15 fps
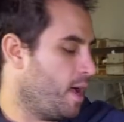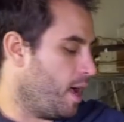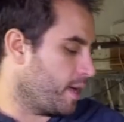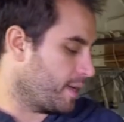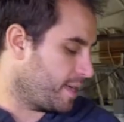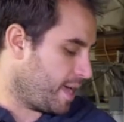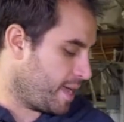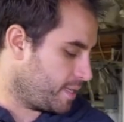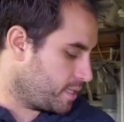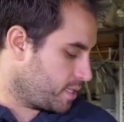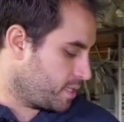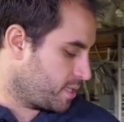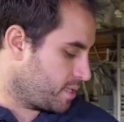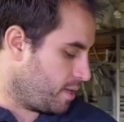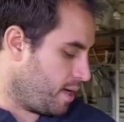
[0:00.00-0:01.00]

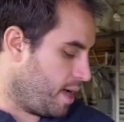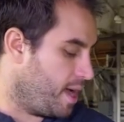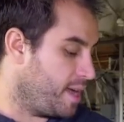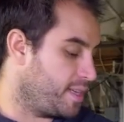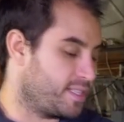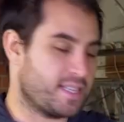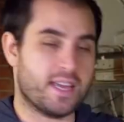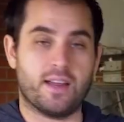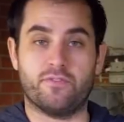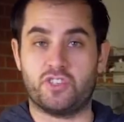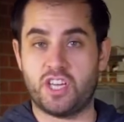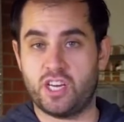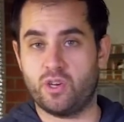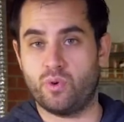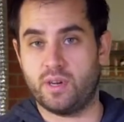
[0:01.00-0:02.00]
against a set of
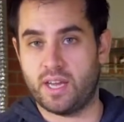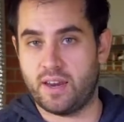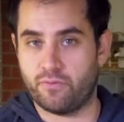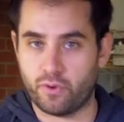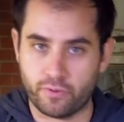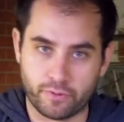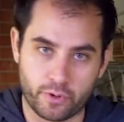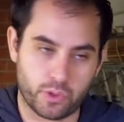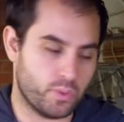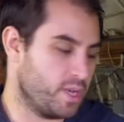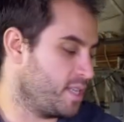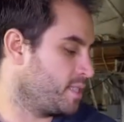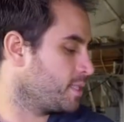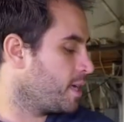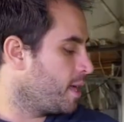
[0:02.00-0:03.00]
genuine
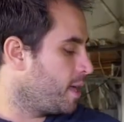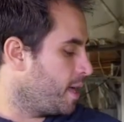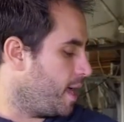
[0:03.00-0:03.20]
9443s,